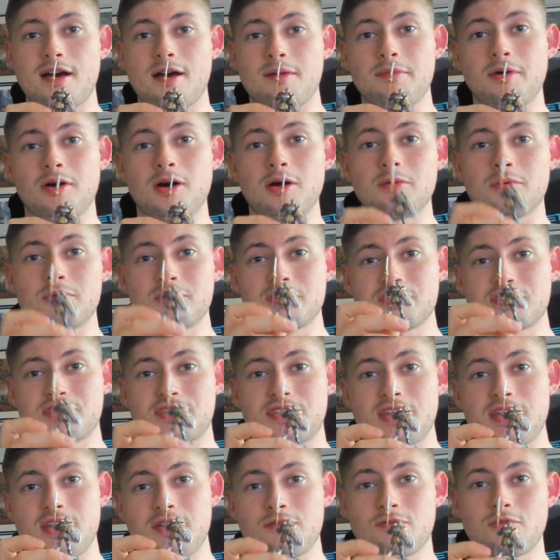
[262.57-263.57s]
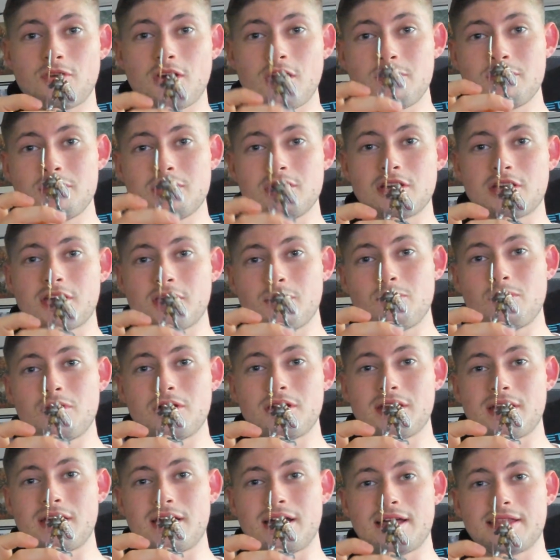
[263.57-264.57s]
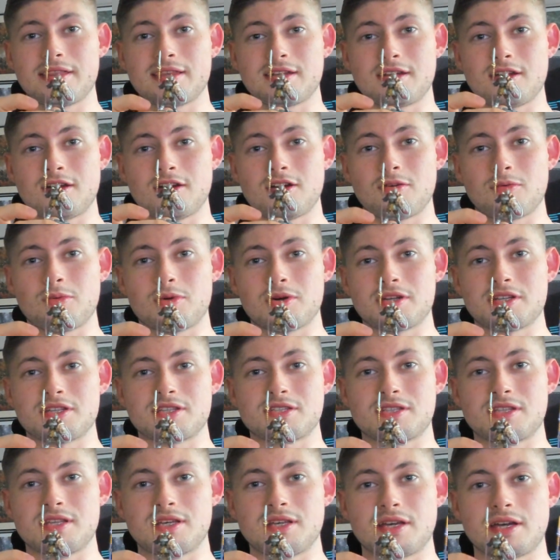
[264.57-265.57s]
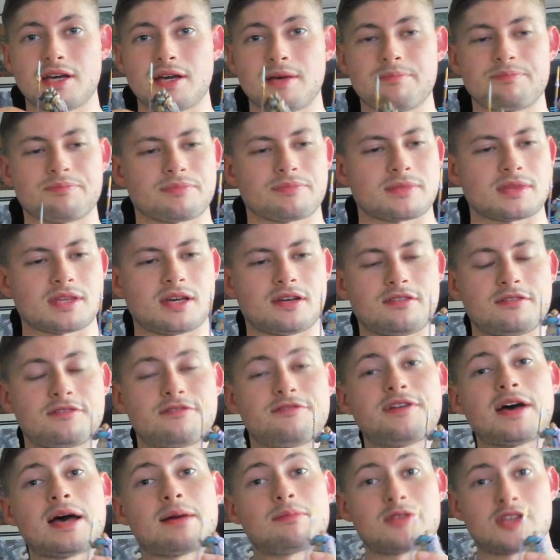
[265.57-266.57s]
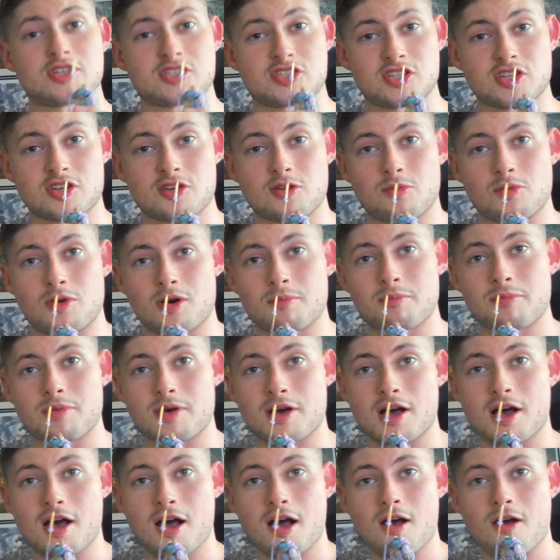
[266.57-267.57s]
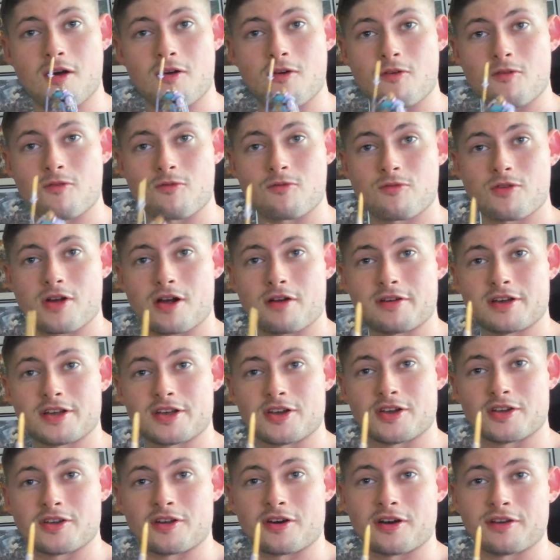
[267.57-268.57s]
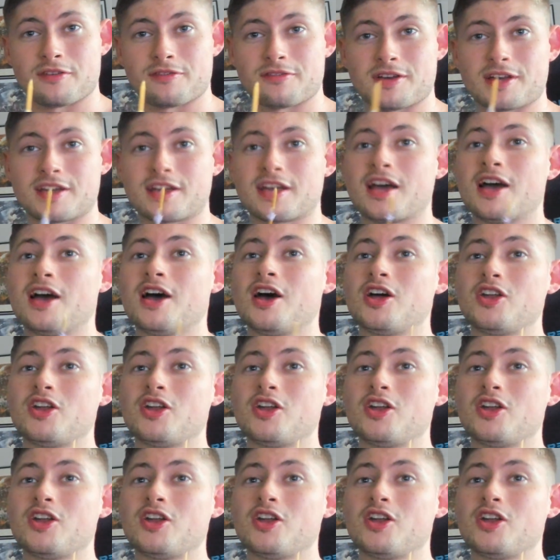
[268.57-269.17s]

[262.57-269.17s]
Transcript: My one's the Roman looking one, and then her one is the fabulous looking one, but very good, I think.